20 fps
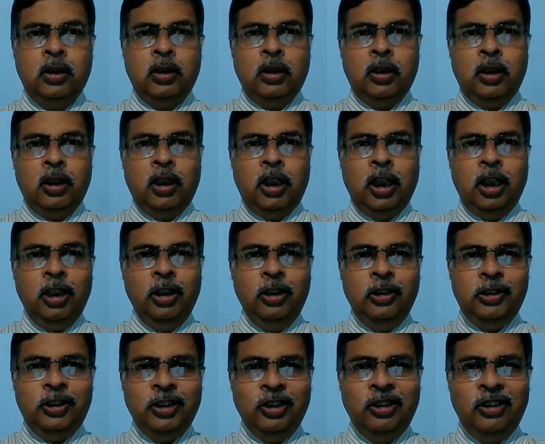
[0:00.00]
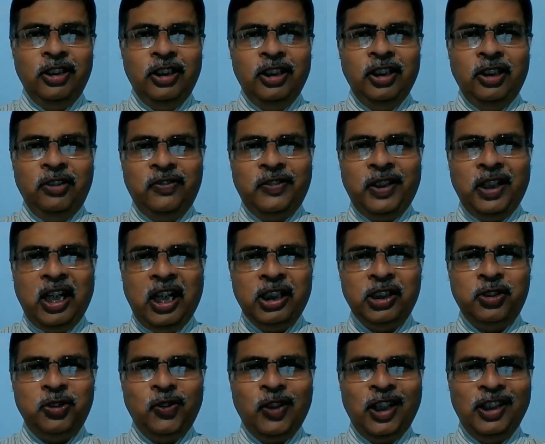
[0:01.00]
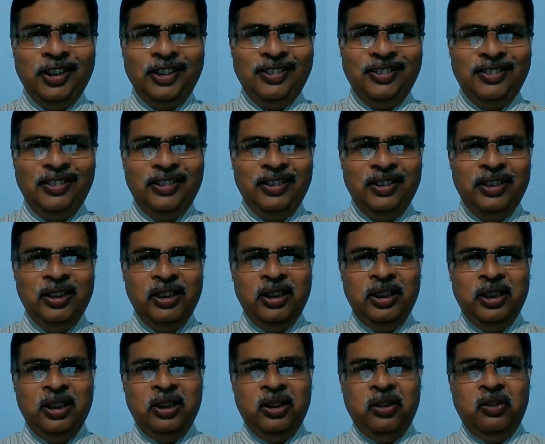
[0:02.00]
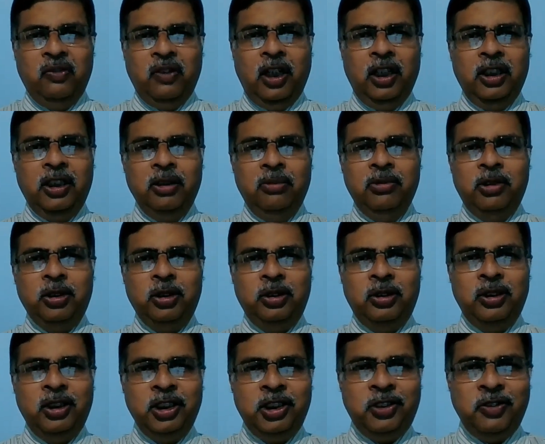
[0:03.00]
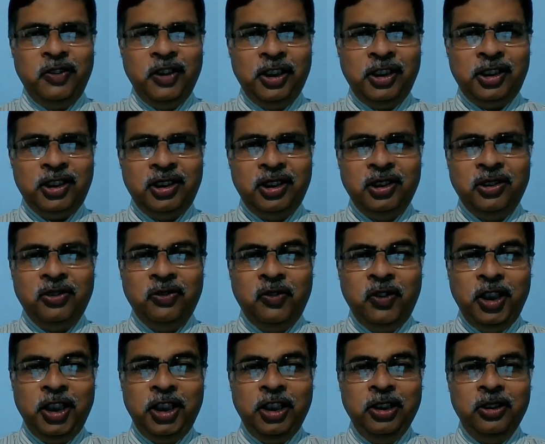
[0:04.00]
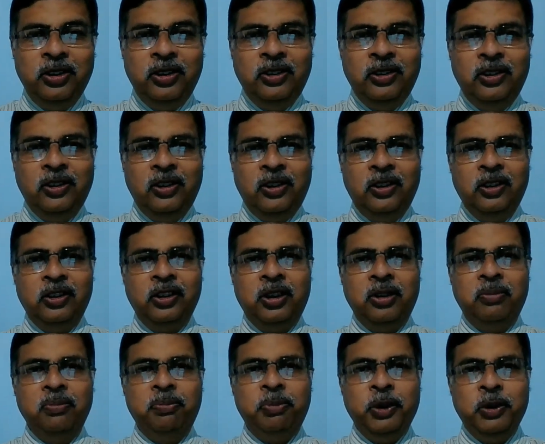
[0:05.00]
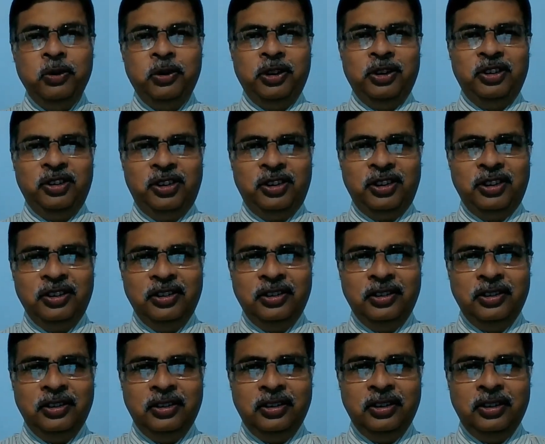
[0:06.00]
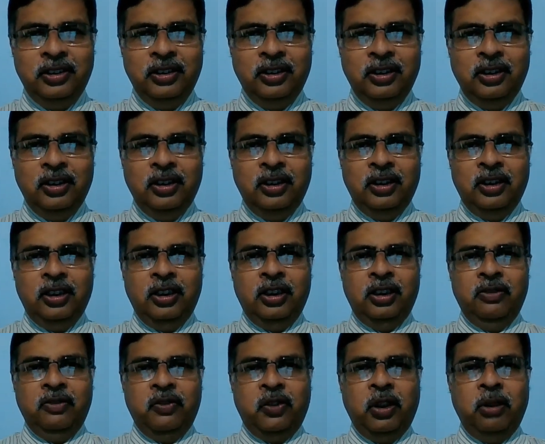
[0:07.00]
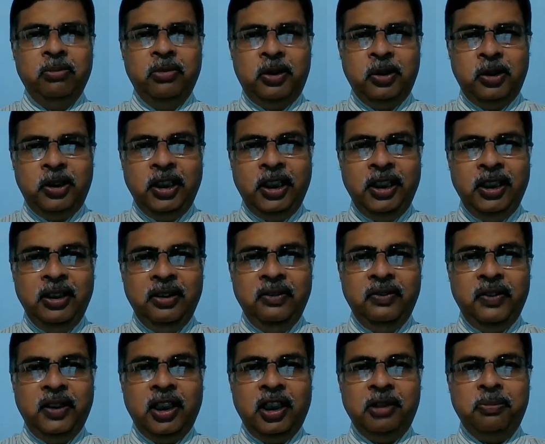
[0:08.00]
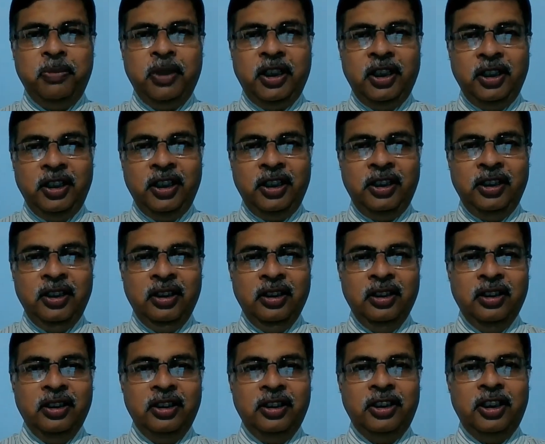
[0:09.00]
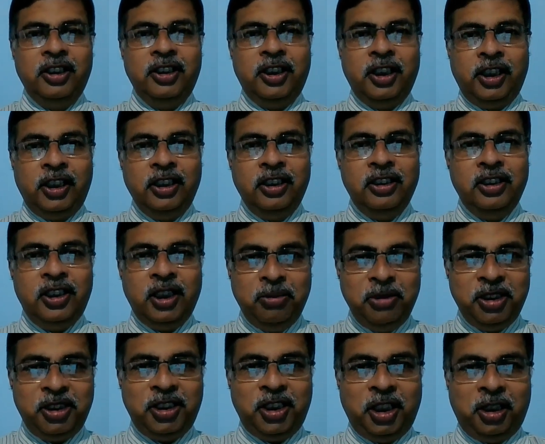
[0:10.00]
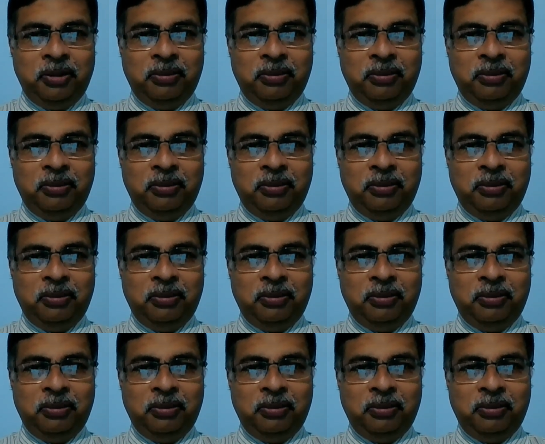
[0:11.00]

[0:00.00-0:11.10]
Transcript: Hello children of class 1. Welcome to this week's video on computers. From today we are beginning the second semester.